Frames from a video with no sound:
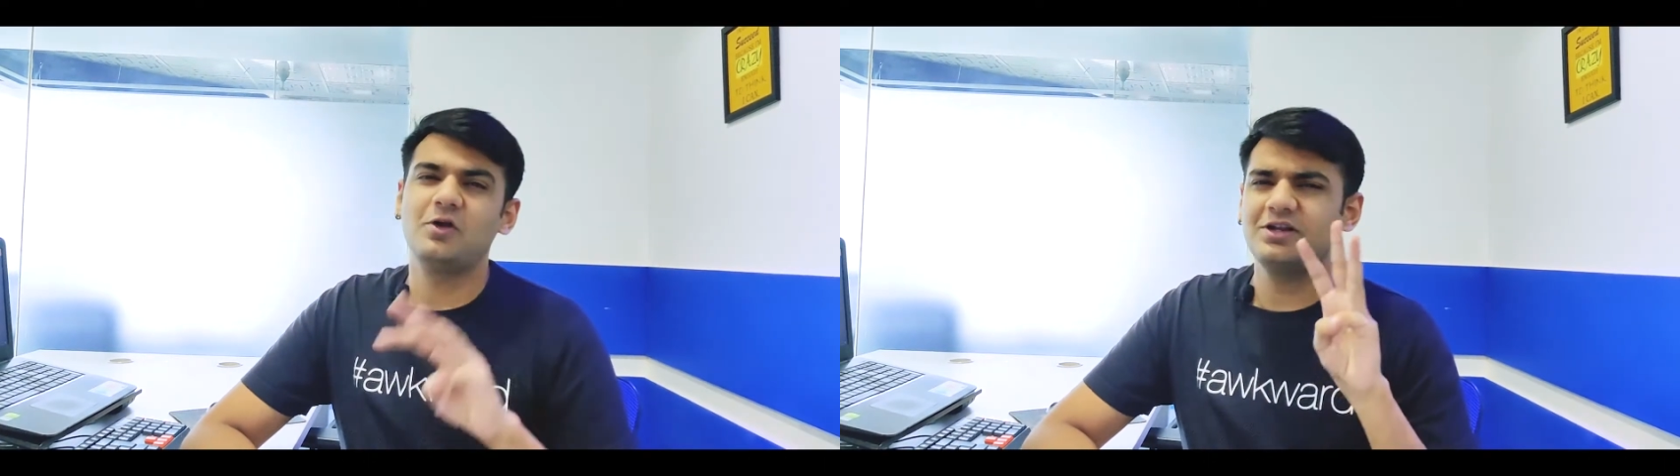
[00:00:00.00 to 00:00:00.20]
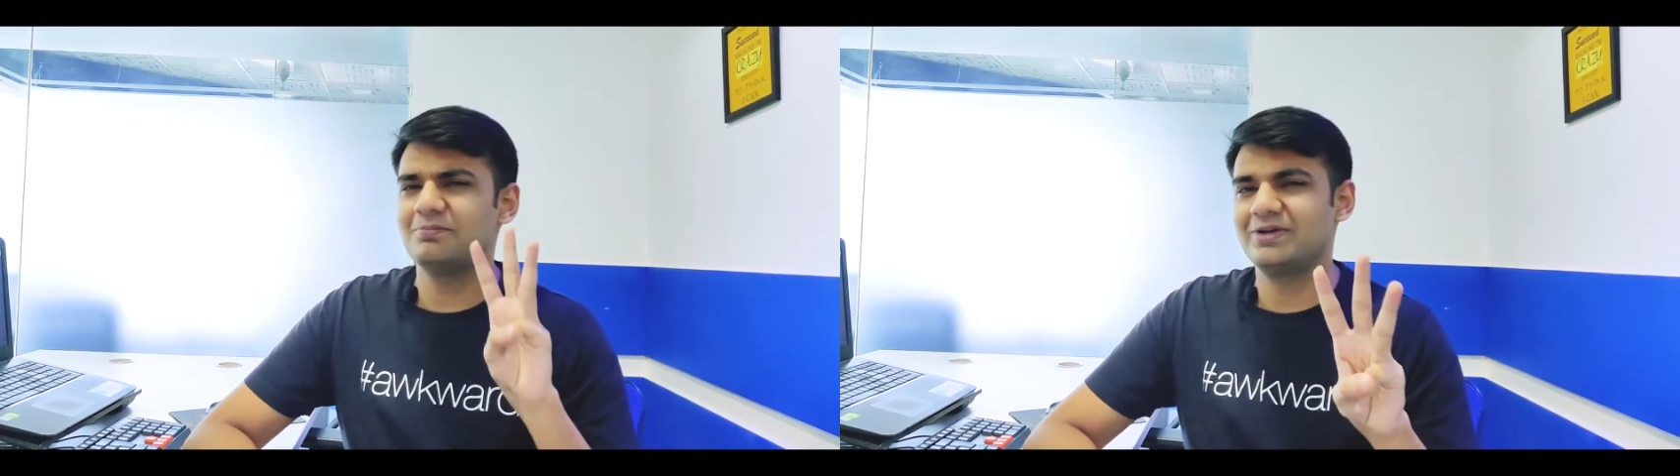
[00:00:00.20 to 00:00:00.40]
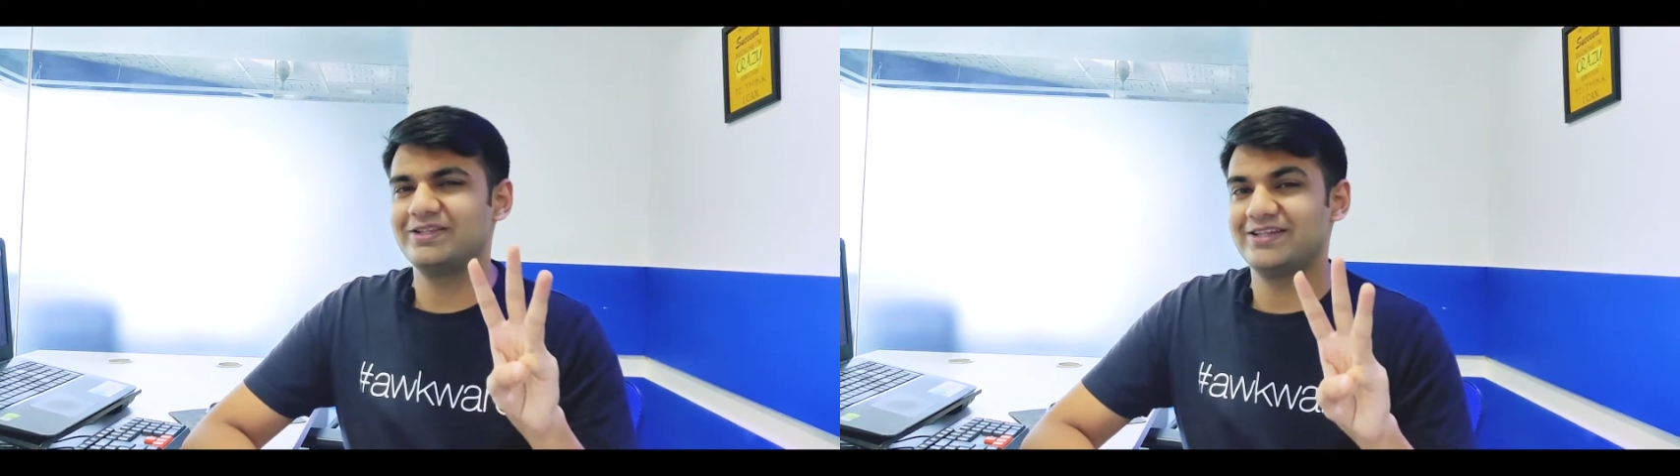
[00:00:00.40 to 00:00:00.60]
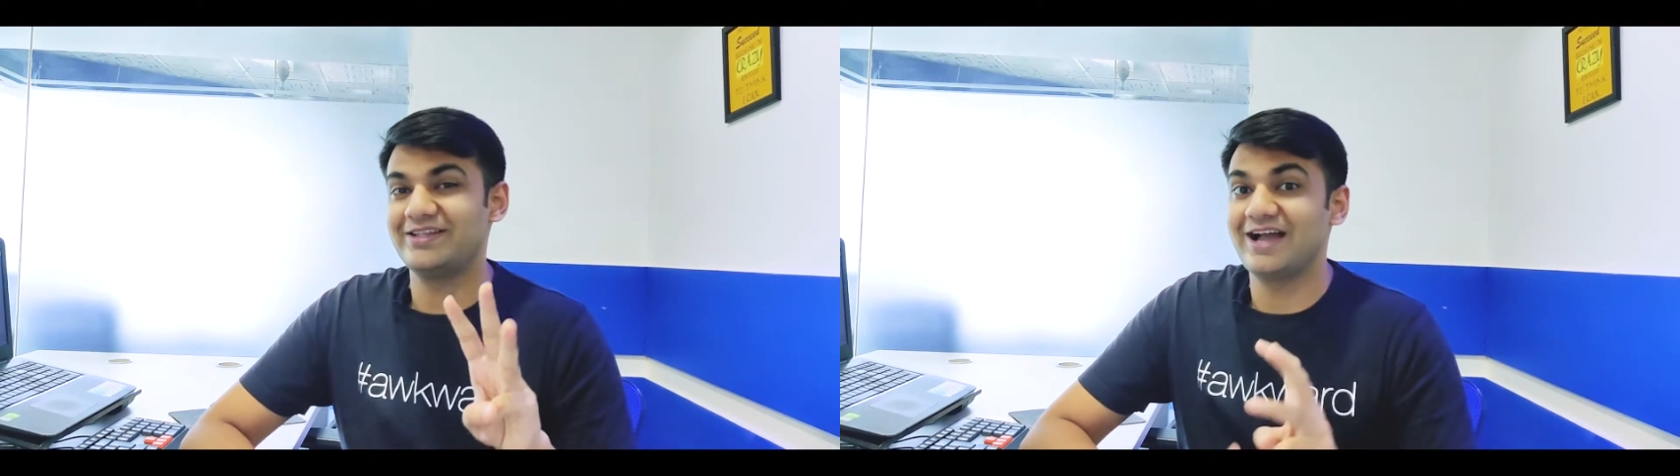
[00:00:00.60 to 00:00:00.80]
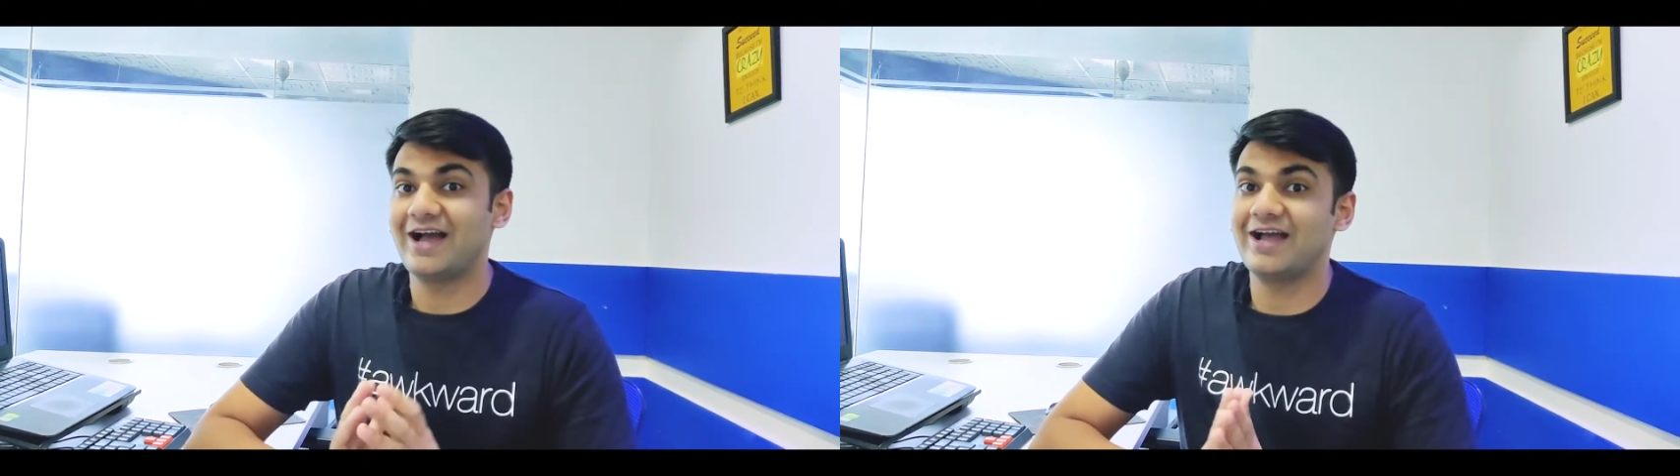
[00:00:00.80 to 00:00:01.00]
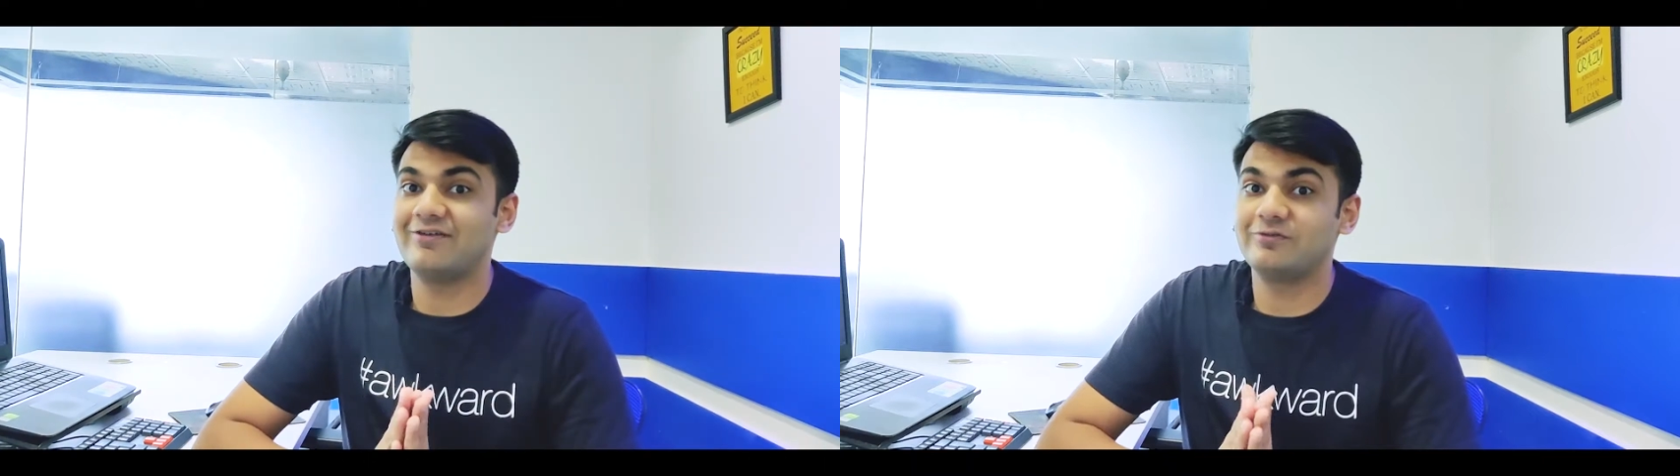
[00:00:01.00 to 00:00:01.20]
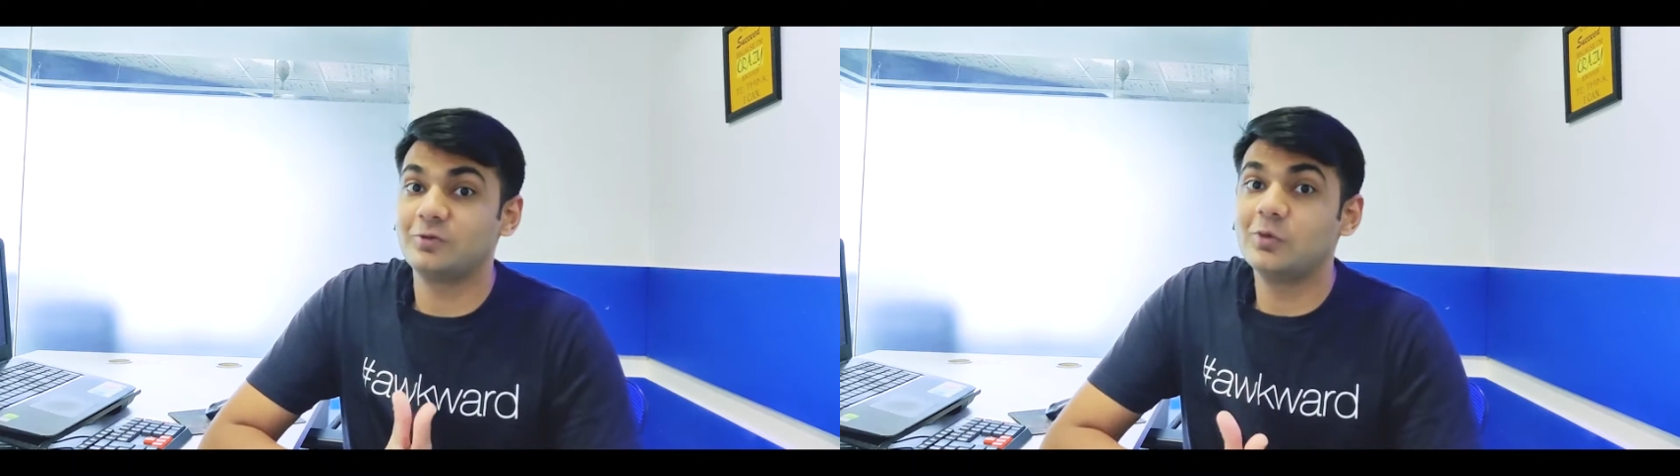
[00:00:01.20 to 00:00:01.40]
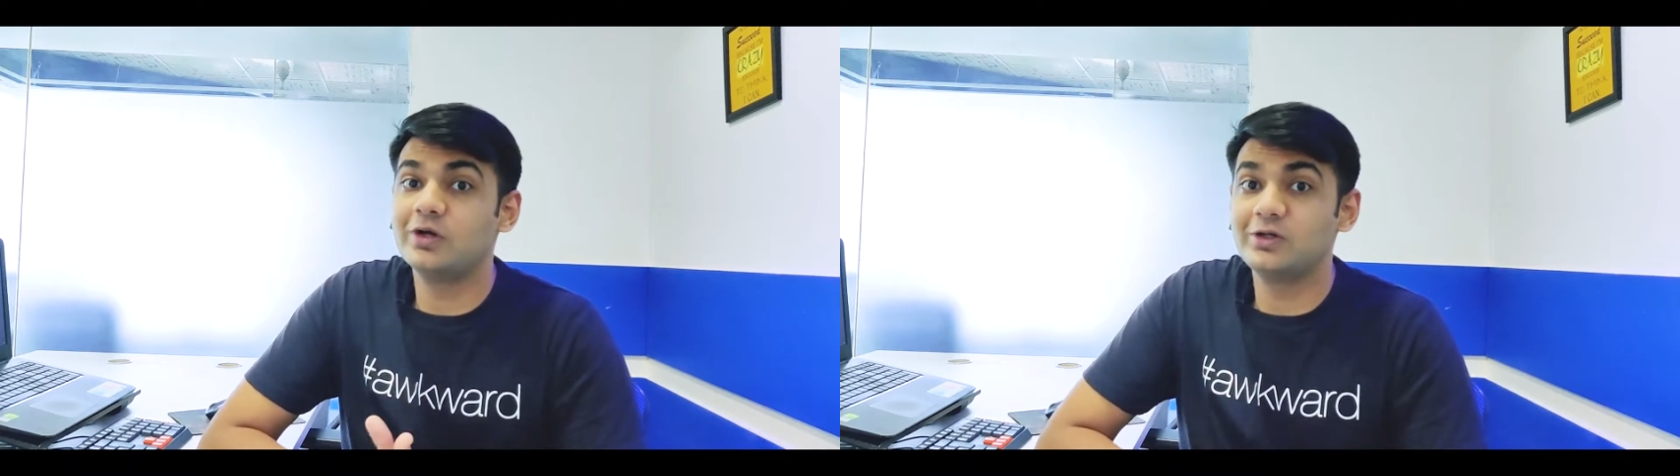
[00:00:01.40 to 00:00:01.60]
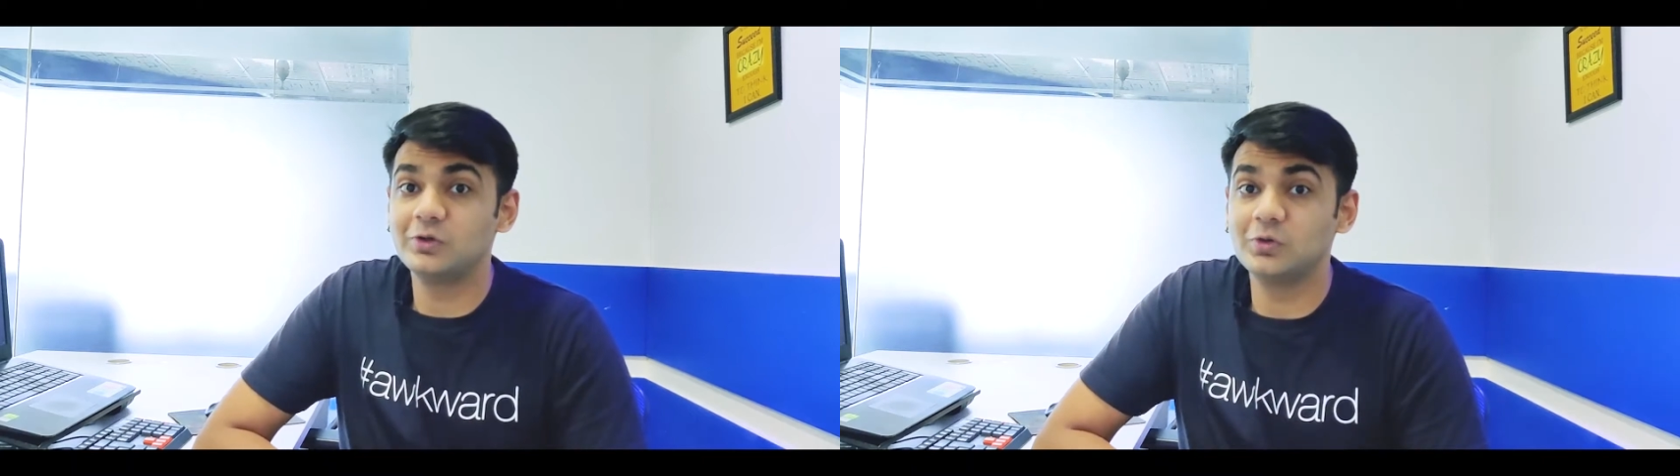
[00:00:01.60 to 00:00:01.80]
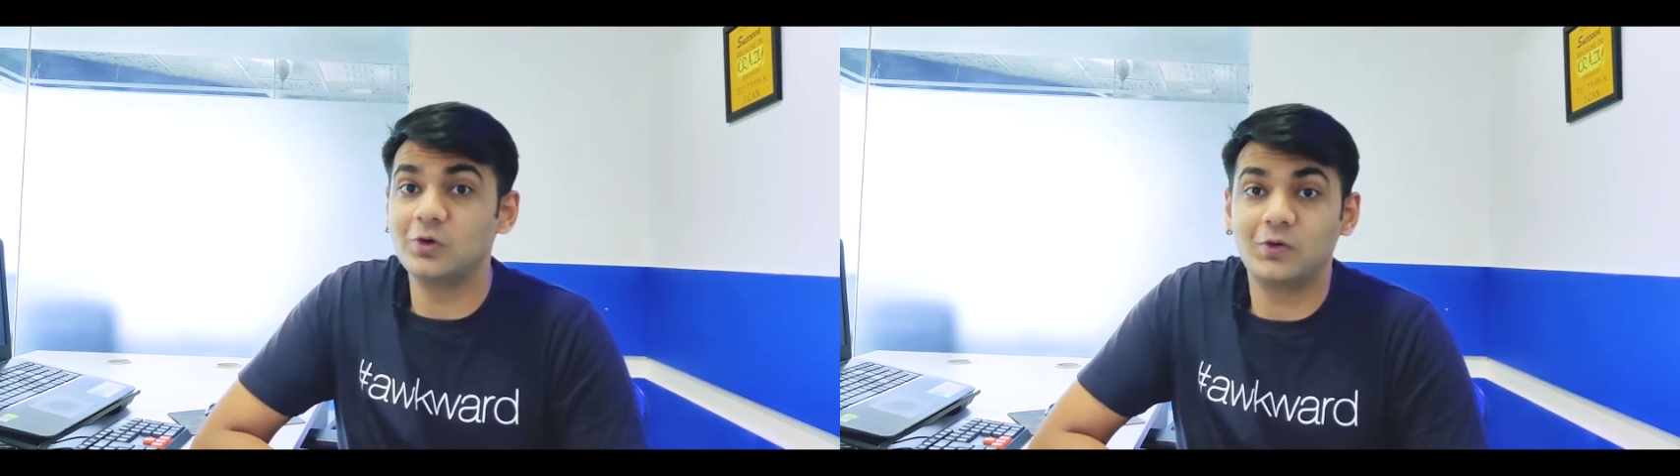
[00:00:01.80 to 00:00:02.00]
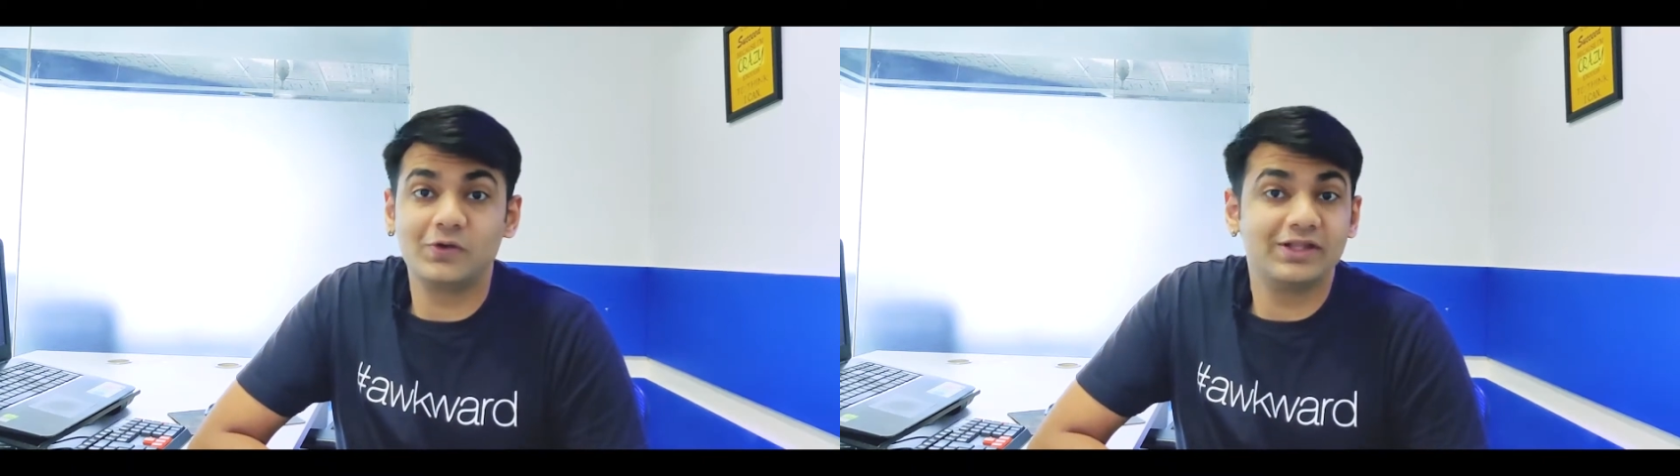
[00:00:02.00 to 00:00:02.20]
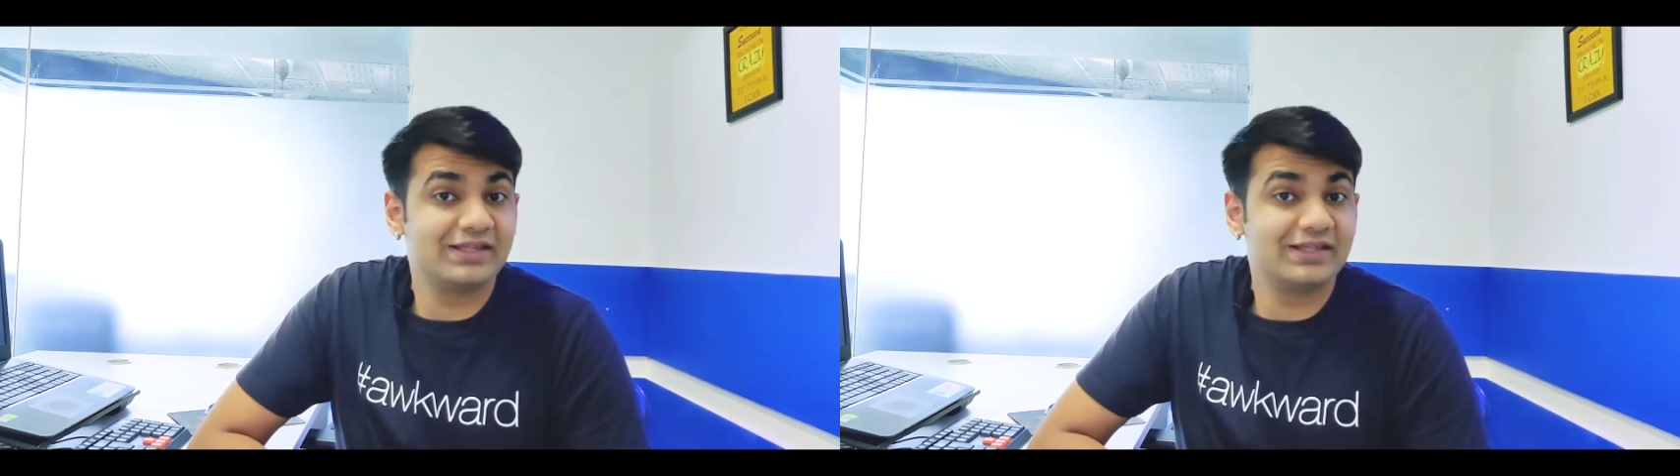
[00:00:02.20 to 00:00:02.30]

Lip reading: On number 3, I have Google Duo.